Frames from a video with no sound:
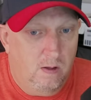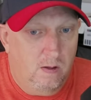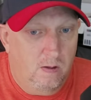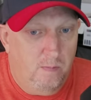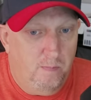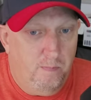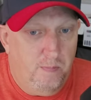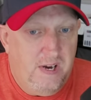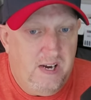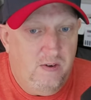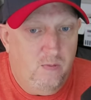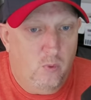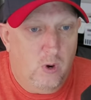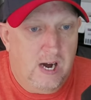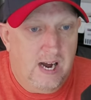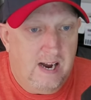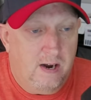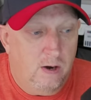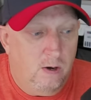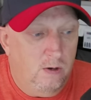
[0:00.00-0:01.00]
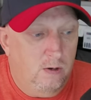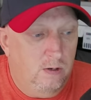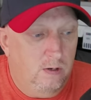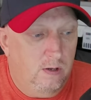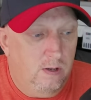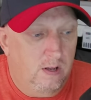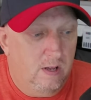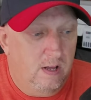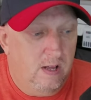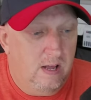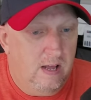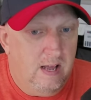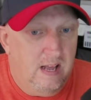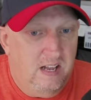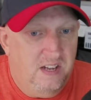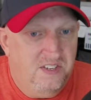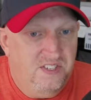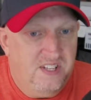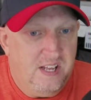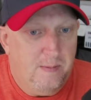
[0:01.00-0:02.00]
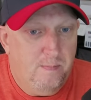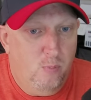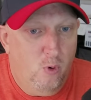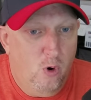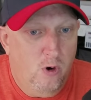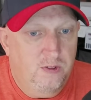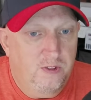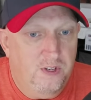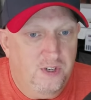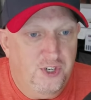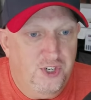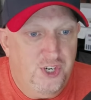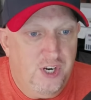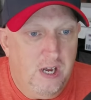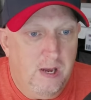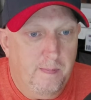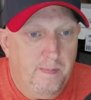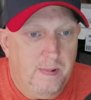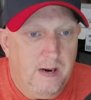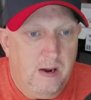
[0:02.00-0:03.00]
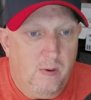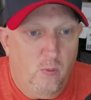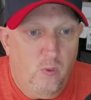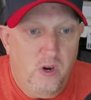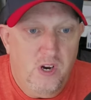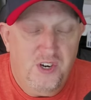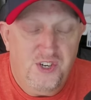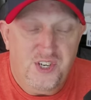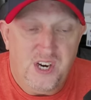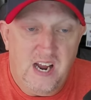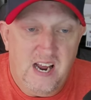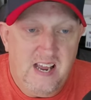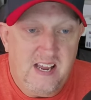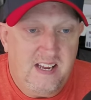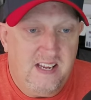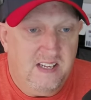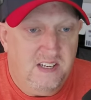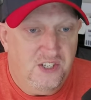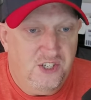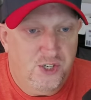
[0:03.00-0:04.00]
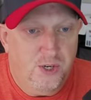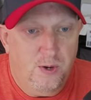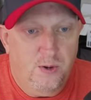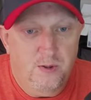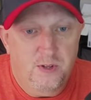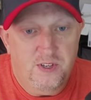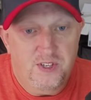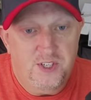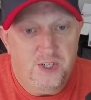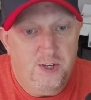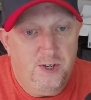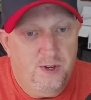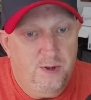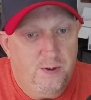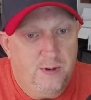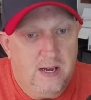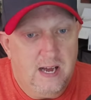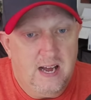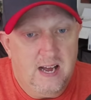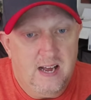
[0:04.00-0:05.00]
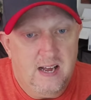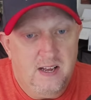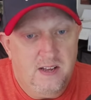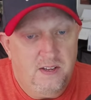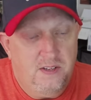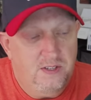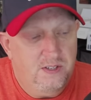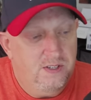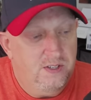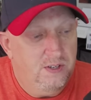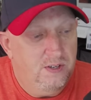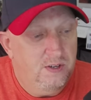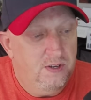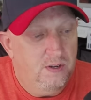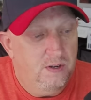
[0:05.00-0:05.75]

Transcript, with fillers: Meanwhile, as they board the ship, and I wish I could show this to you guys.